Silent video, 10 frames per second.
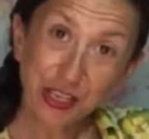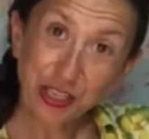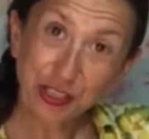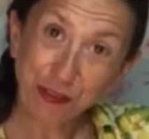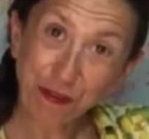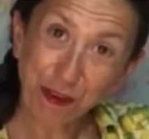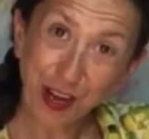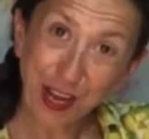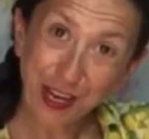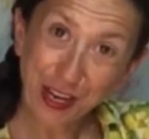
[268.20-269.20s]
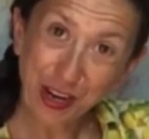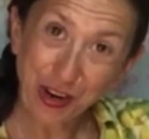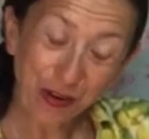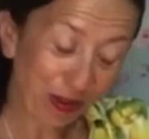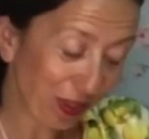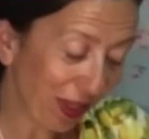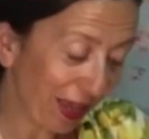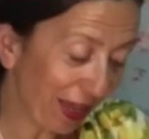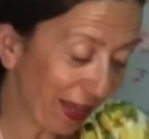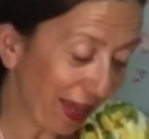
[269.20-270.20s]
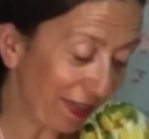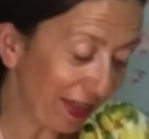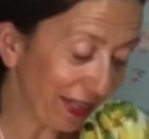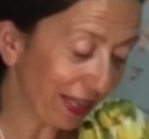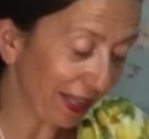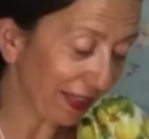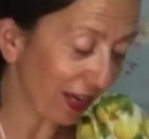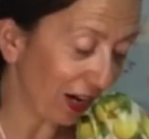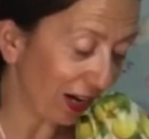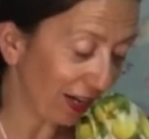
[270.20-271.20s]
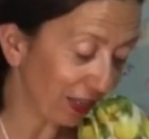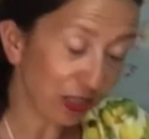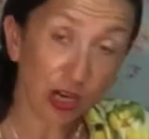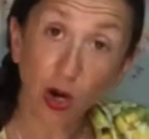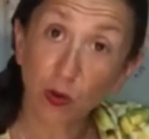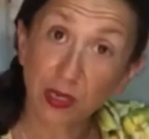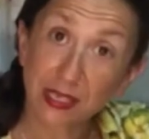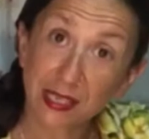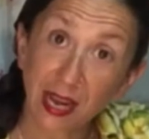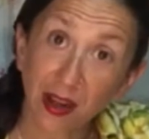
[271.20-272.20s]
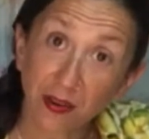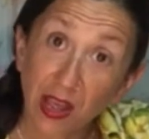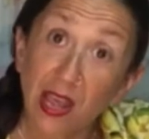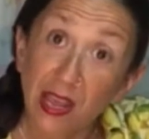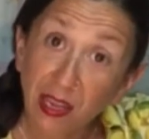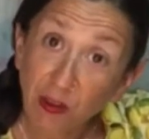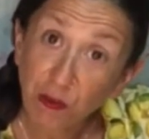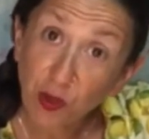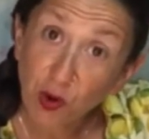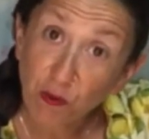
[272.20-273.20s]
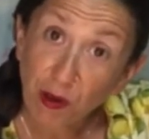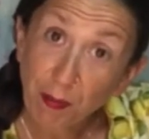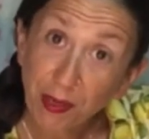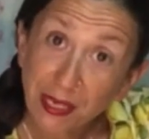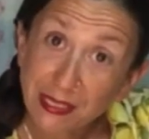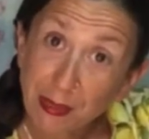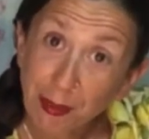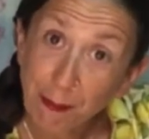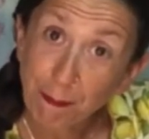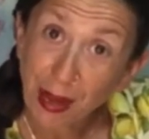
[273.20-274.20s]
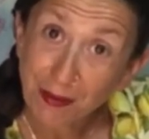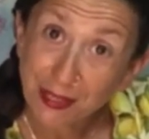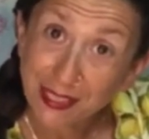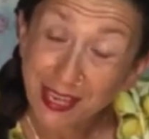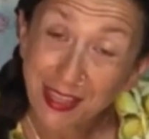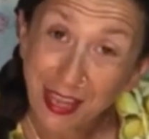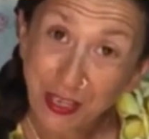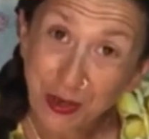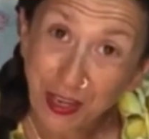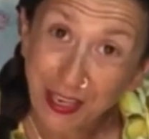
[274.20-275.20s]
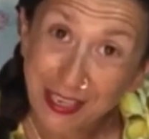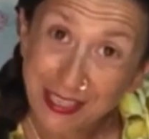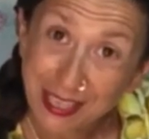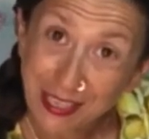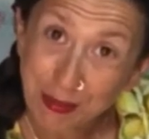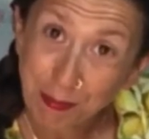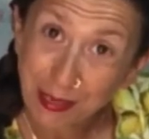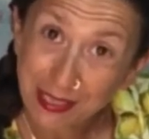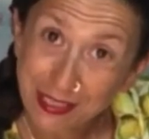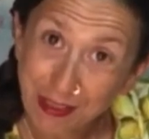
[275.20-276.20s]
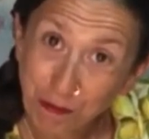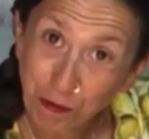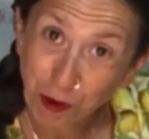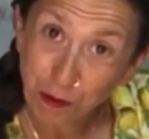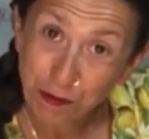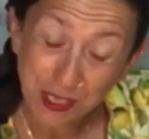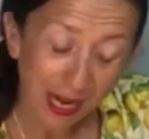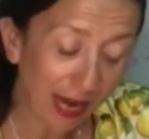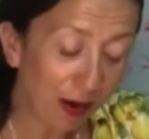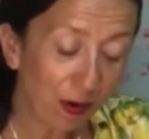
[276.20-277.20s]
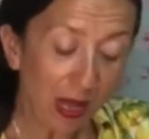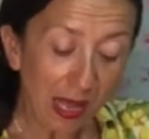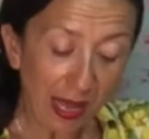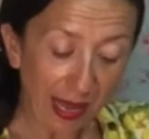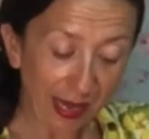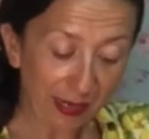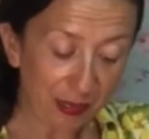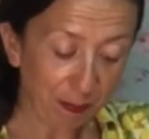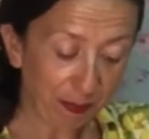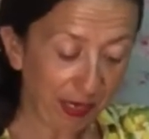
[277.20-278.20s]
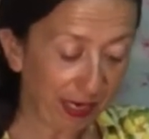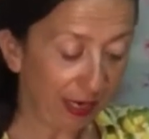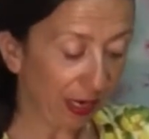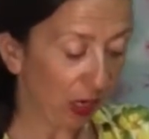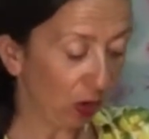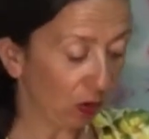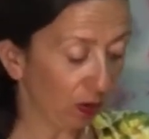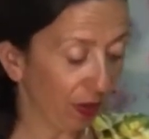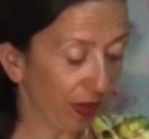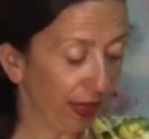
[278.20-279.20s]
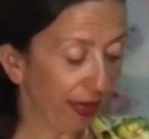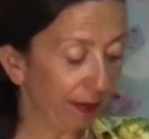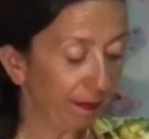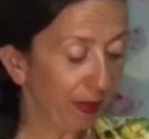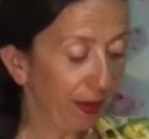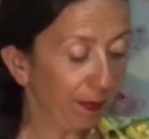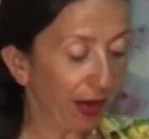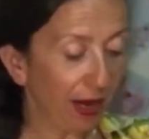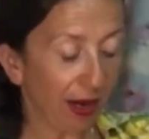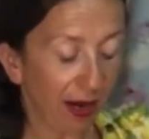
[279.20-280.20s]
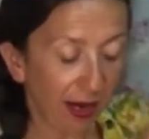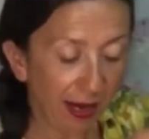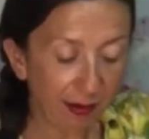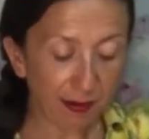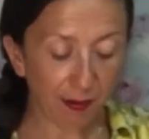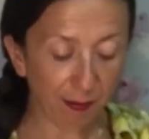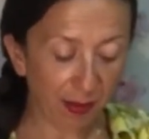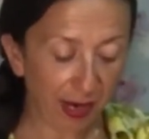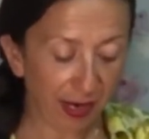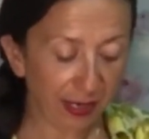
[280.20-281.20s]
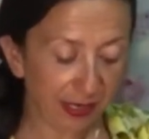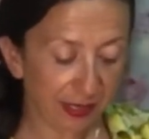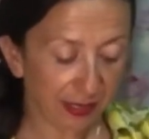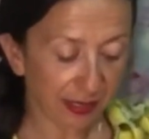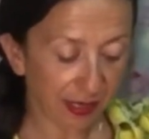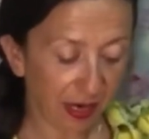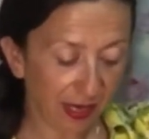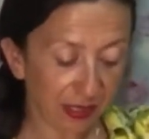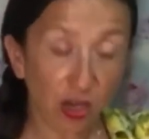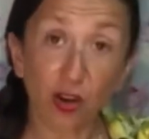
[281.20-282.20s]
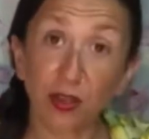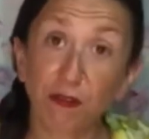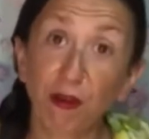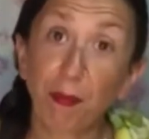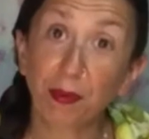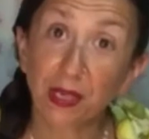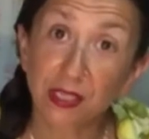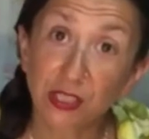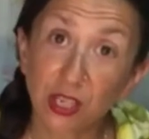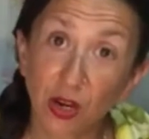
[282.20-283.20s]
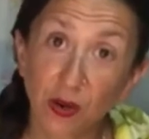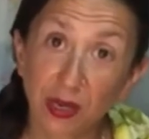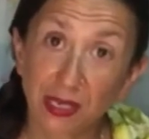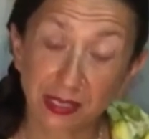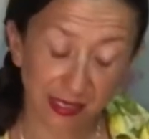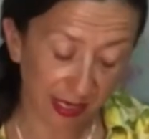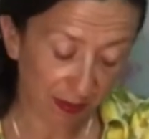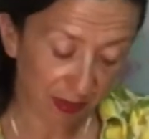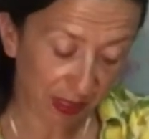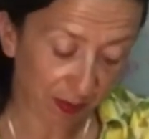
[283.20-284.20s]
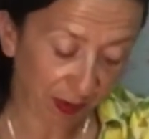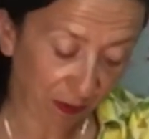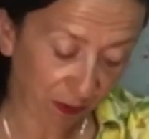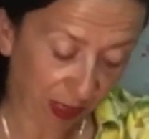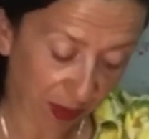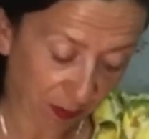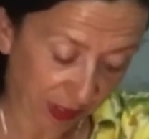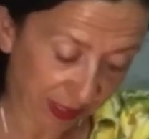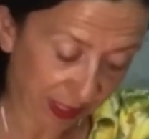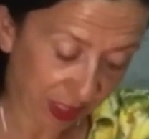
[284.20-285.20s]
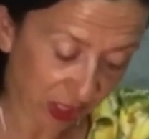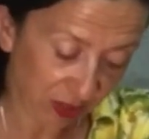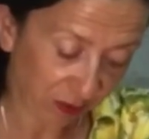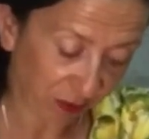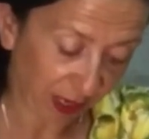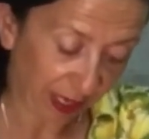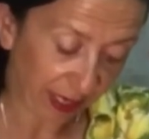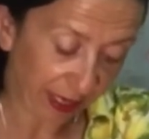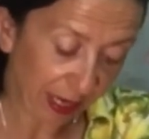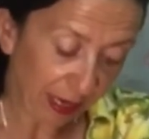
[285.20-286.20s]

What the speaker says: just fine along there and then get the iron to hold it down. If your fabric is a bit bouncy, then you're going to need to get some pins involved now and pin along there. But mine is nice cottony fabric, so it seems to be finger pressing just fine.